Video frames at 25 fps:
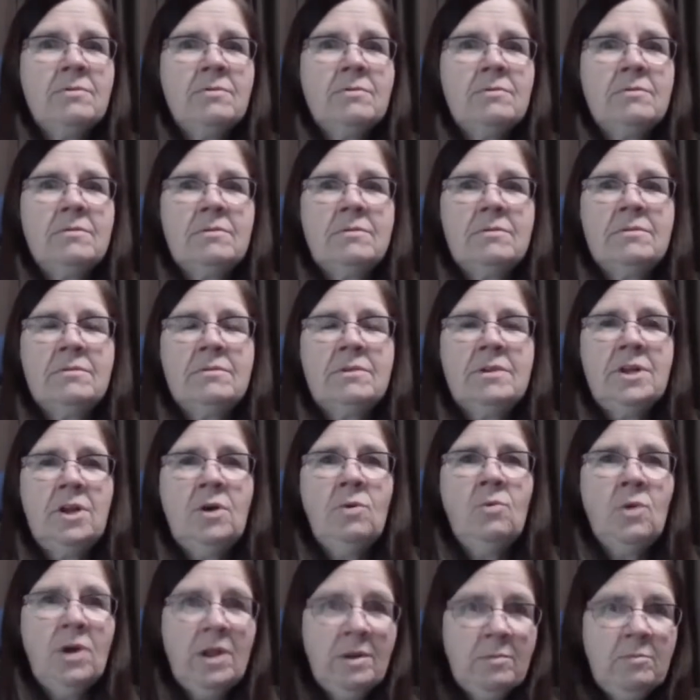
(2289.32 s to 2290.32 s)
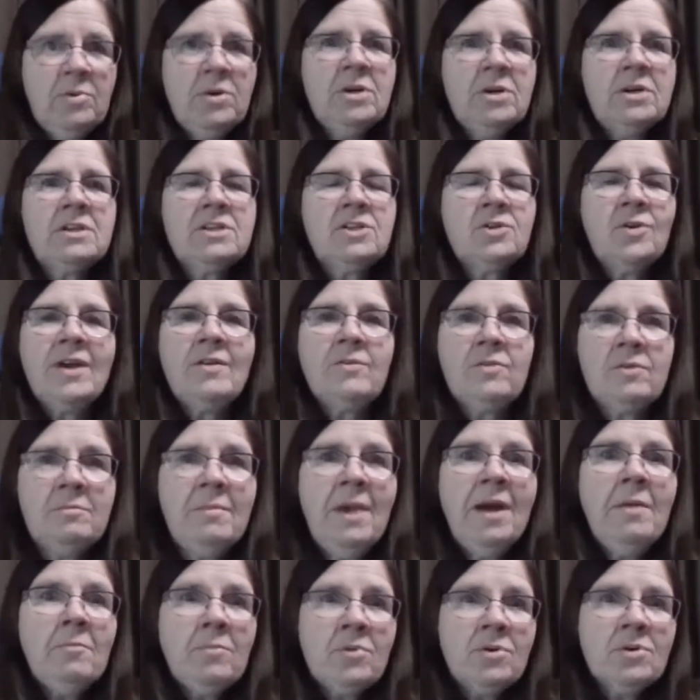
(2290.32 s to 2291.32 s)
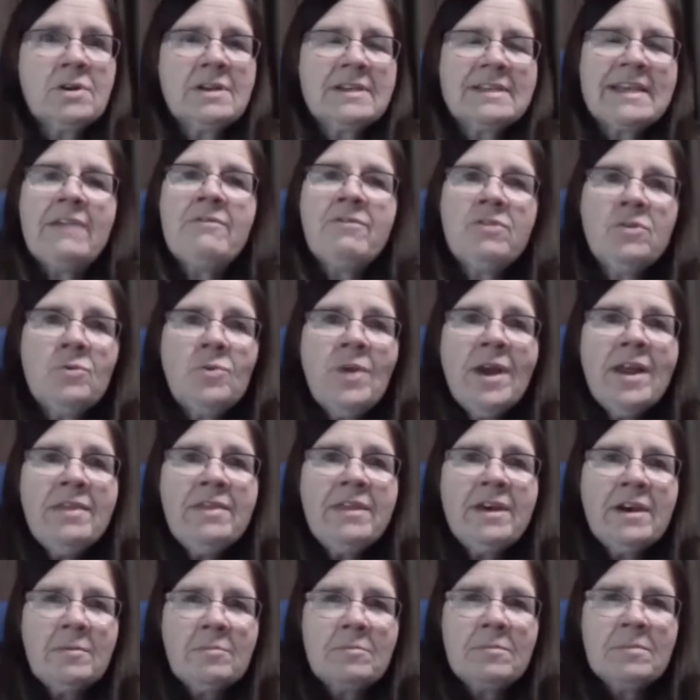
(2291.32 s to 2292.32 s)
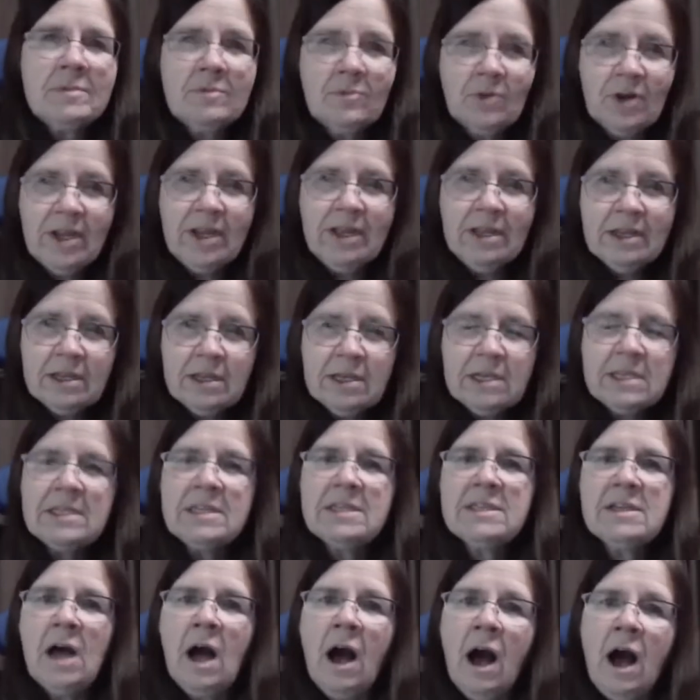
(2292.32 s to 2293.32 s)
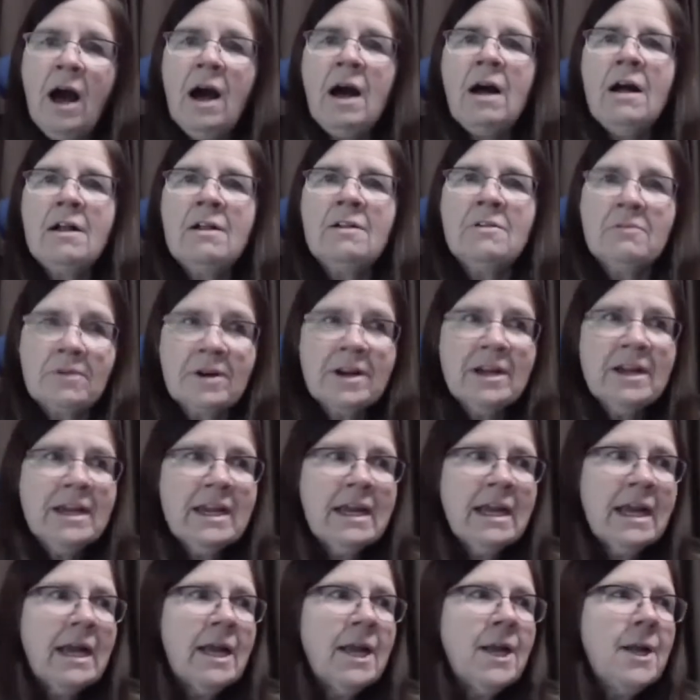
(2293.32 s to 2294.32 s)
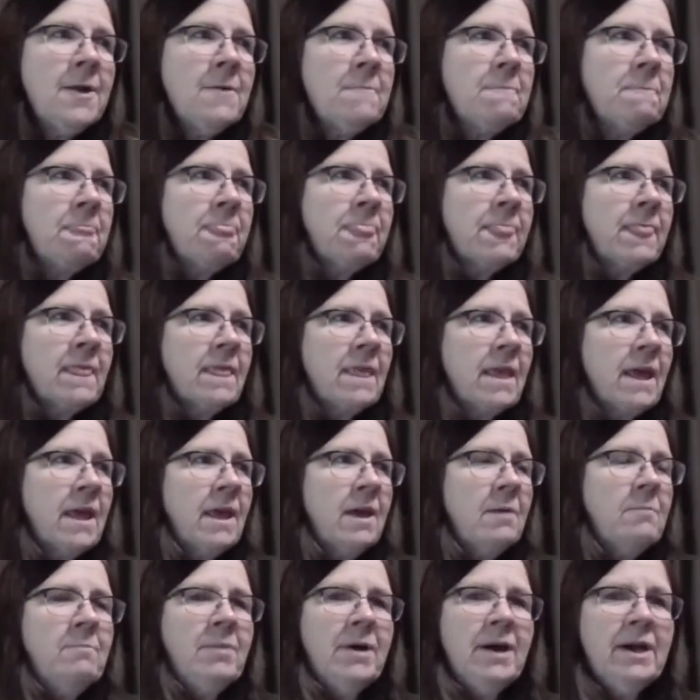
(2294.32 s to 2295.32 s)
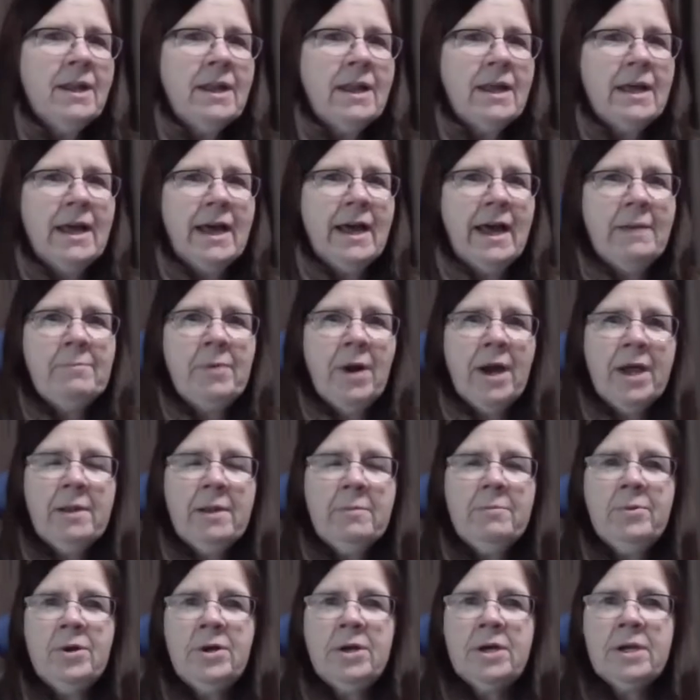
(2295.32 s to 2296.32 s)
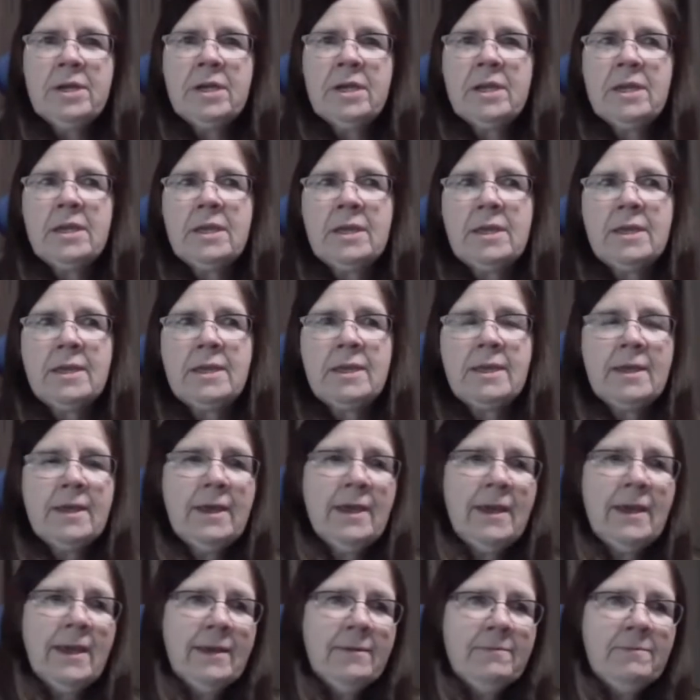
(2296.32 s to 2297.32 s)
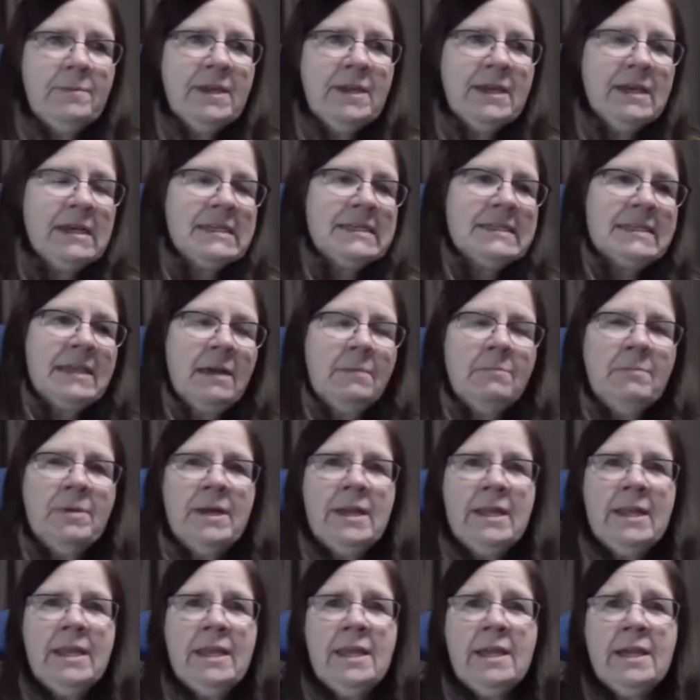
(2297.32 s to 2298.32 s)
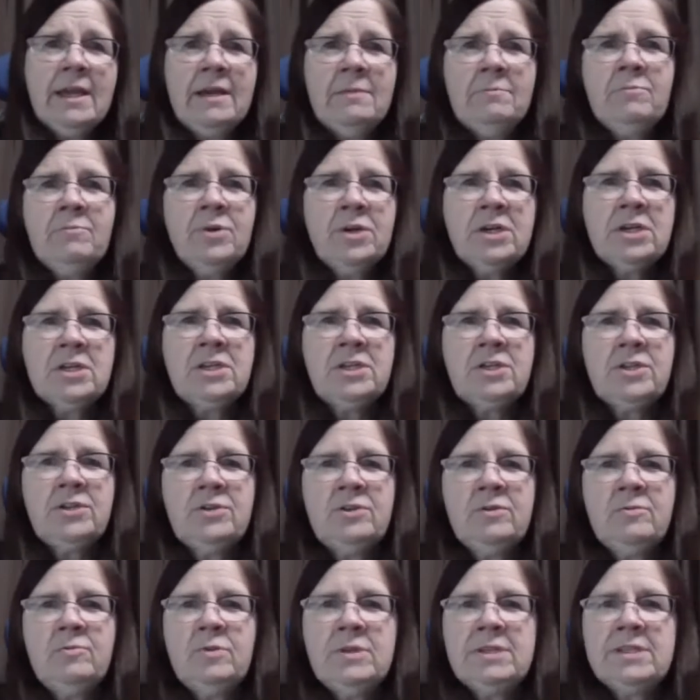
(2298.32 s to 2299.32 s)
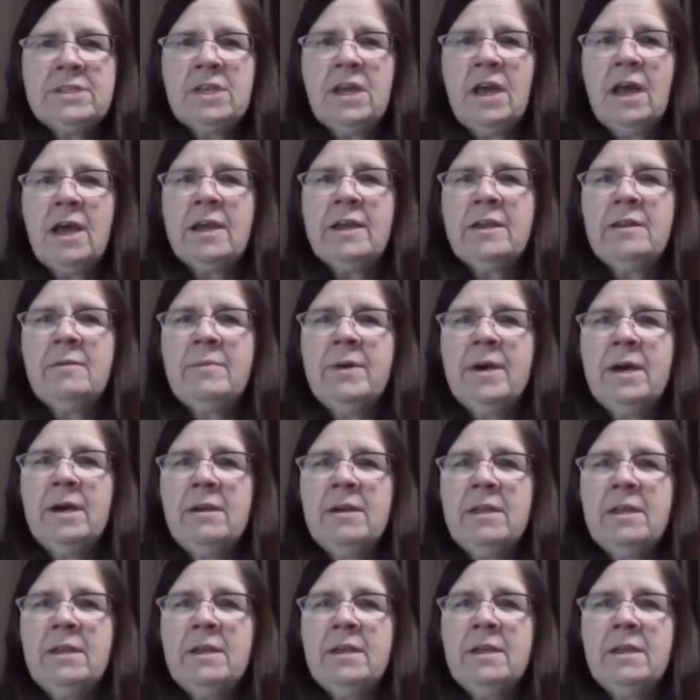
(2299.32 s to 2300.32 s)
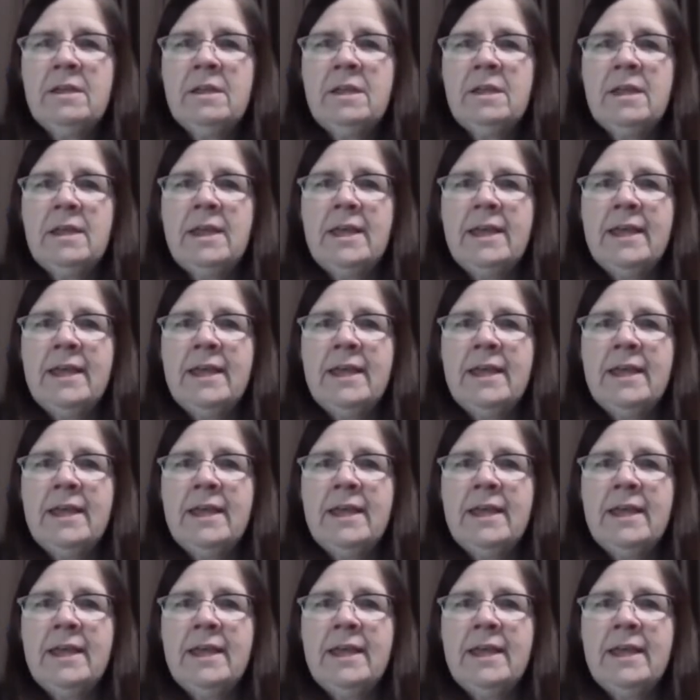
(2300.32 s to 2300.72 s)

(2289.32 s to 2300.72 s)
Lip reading: And, one book. So I remember, because I haven't read them, right? Because it's a haul, right? But I bought a book because somebody on BookTube was talking about it.